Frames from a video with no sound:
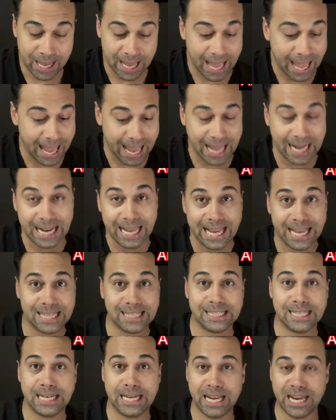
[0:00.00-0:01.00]
And
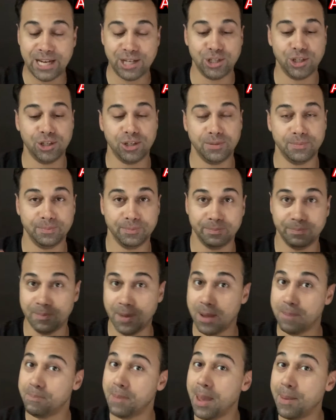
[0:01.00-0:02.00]
it's a niche,
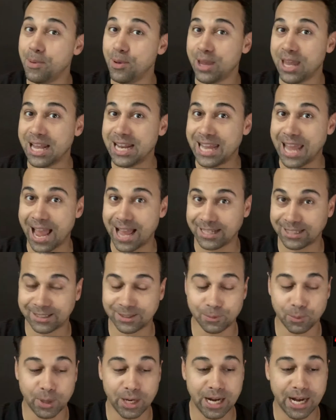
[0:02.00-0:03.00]
maybe you can guess
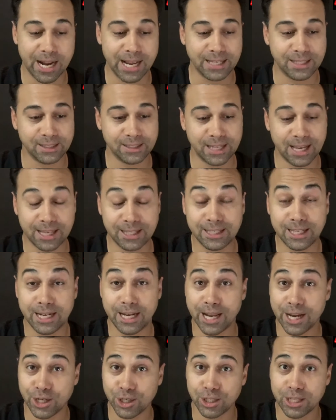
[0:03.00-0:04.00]
what it is. It's a
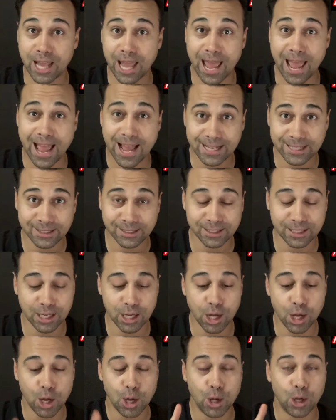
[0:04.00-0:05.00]
niche that has
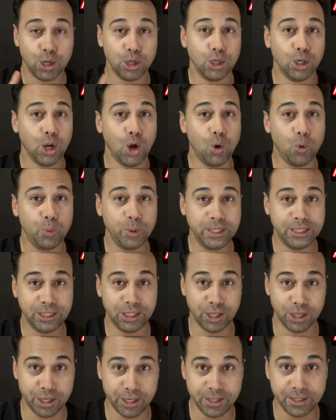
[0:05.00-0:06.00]
low
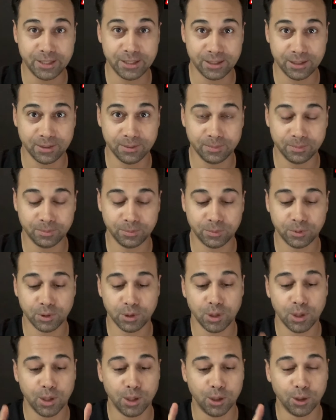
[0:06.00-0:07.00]
returns,
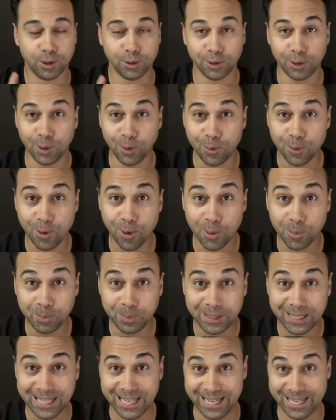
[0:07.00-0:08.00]
low
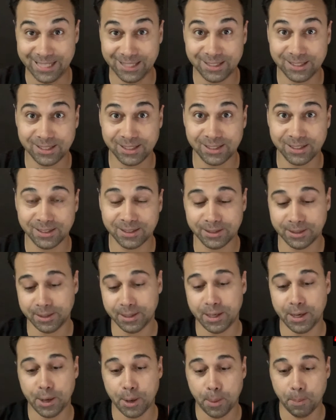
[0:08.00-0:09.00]
complaints,
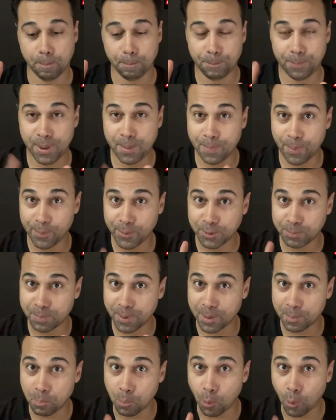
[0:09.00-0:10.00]
people
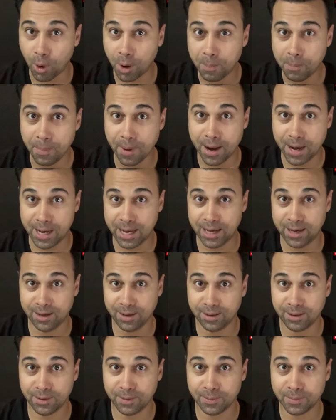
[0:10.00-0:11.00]
spend more money,
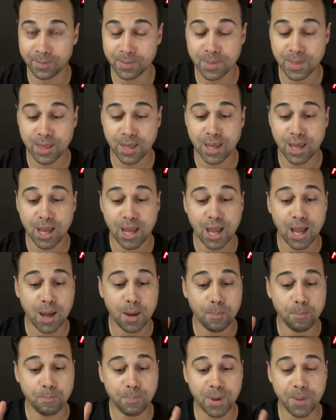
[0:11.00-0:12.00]

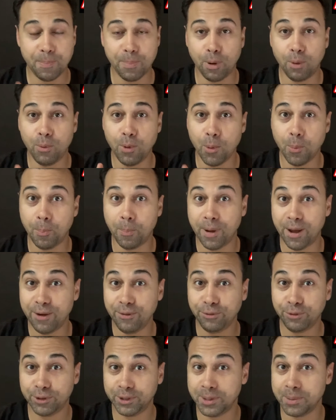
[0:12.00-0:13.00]
people will pay
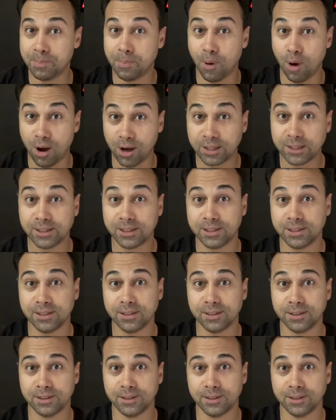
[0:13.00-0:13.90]
for the box,